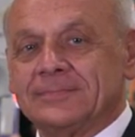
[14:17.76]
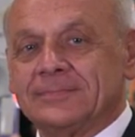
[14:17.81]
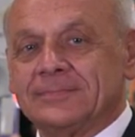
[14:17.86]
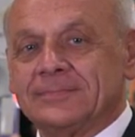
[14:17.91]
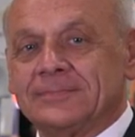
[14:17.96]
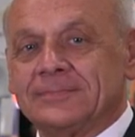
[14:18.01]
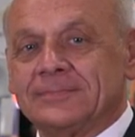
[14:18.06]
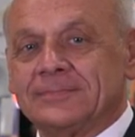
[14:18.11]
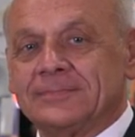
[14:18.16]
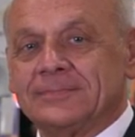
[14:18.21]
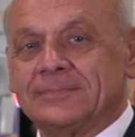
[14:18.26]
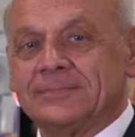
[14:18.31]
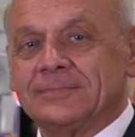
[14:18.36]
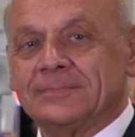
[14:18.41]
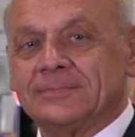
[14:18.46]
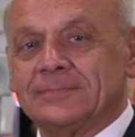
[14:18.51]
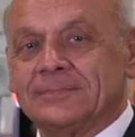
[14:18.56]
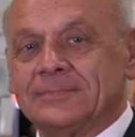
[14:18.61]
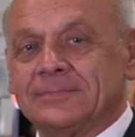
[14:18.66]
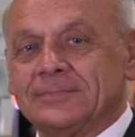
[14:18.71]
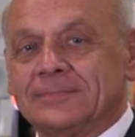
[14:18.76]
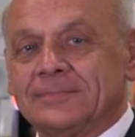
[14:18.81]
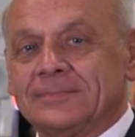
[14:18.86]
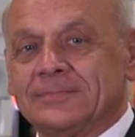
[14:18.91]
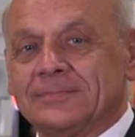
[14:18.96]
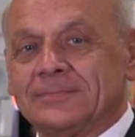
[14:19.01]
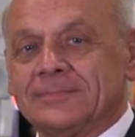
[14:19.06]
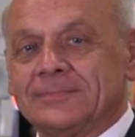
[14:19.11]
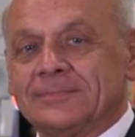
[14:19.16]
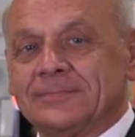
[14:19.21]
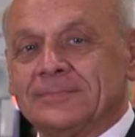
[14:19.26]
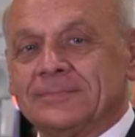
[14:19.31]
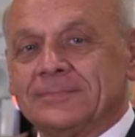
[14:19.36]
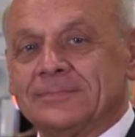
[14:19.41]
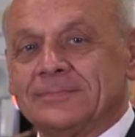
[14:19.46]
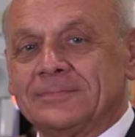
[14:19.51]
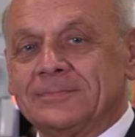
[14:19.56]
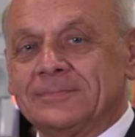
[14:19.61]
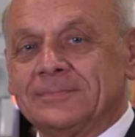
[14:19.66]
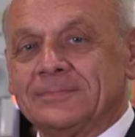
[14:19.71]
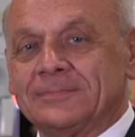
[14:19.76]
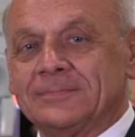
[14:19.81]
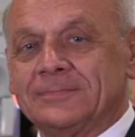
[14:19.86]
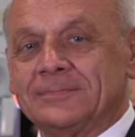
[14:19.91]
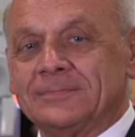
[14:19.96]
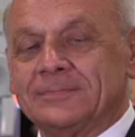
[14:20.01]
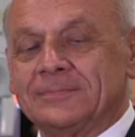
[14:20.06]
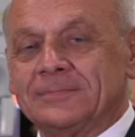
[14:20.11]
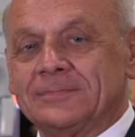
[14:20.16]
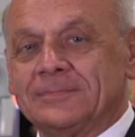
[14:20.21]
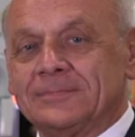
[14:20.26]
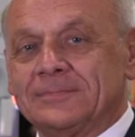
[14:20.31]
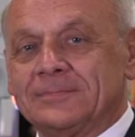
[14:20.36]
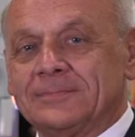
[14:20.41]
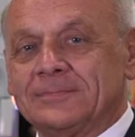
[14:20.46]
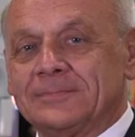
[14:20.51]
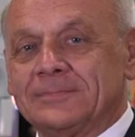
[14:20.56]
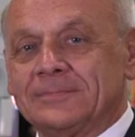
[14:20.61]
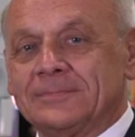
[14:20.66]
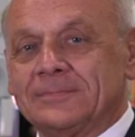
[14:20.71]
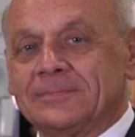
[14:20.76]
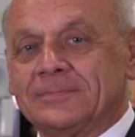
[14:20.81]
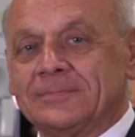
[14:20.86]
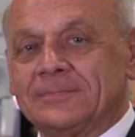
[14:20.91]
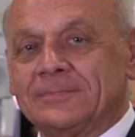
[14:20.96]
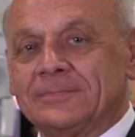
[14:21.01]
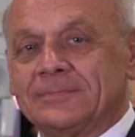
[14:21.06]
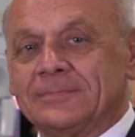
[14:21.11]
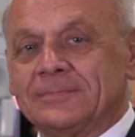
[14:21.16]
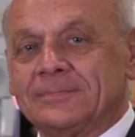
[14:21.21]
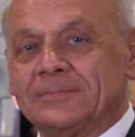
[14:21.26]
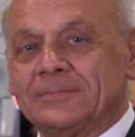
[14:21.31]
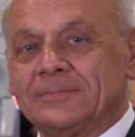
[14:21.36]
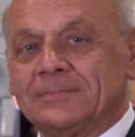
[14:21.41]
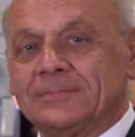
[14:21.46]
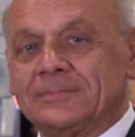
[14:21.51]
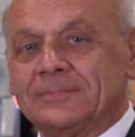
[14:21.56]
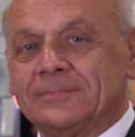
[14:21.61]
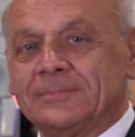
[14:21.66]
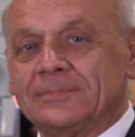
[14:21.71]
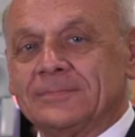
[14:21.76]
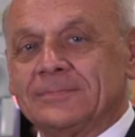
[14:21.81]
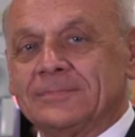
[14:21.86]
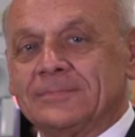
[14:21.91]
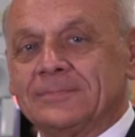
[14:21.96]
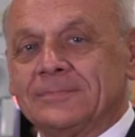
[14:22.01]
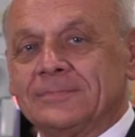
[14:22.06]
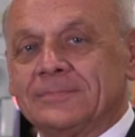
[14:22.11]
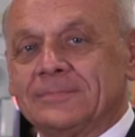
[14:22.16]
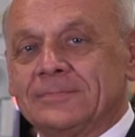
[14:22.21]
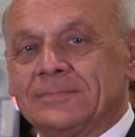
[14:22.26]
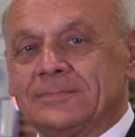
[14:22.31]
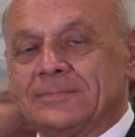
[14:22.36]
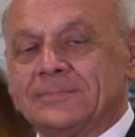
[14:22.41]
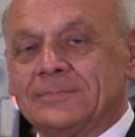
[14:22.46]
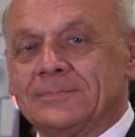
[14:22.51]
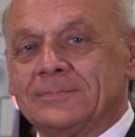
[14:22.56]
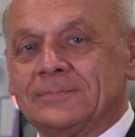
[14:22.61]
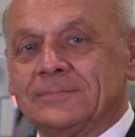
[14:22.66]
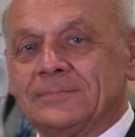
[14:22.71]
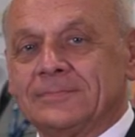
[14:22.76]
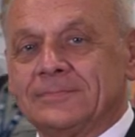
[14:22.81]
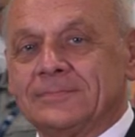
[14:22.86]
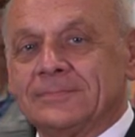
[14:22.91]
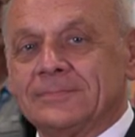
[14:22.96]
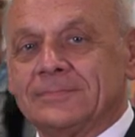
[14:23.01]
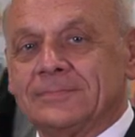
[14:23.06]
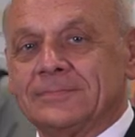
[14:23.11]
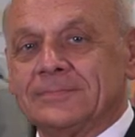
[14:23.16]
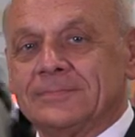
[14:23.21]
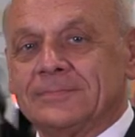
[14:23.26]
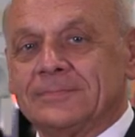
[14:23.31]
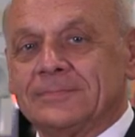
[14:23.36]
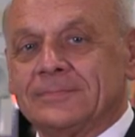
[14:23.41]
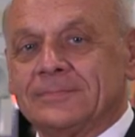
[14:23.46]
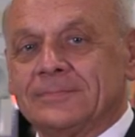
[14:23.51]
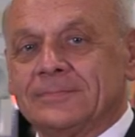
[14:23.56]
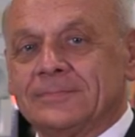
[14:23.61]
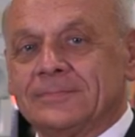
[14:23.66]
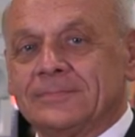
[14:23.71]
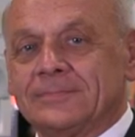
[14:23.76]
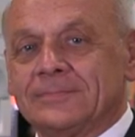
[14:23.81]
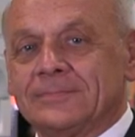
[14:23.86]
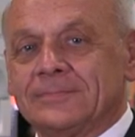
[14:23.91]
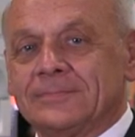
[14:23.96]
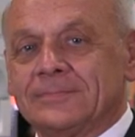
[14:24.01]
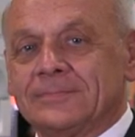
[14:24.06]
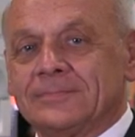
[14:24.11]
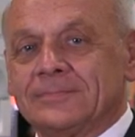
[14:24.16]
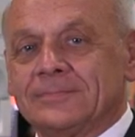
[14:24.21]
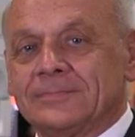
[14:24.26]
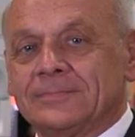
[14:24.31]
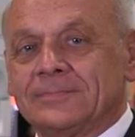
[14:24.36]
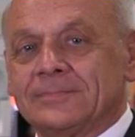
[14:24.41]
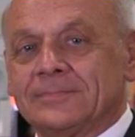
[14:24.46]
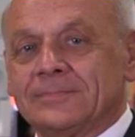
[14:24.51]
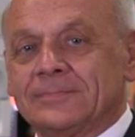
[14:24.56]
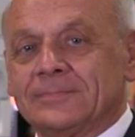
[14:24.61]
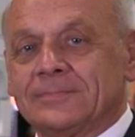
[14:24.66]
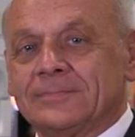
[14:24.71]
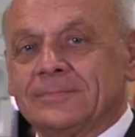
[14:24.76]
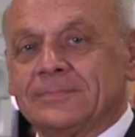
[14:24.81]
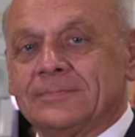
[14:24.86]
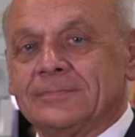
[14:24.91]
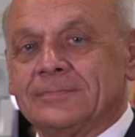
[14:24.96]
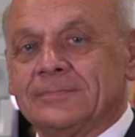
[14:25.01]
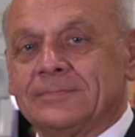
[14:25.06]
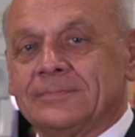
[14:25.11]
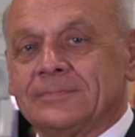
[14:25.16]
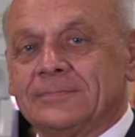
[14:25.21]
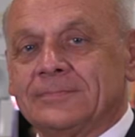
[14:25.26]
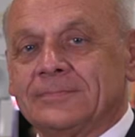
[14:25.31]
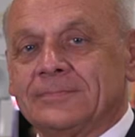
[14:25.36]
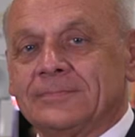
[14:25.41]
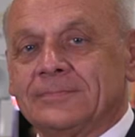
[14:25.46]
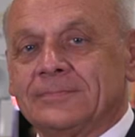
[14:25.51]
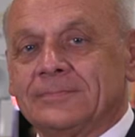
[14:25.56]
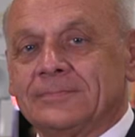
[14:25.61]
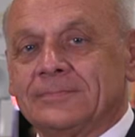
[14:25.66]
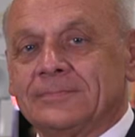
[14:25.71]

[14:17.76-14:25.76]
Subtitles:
The person shown says nothing.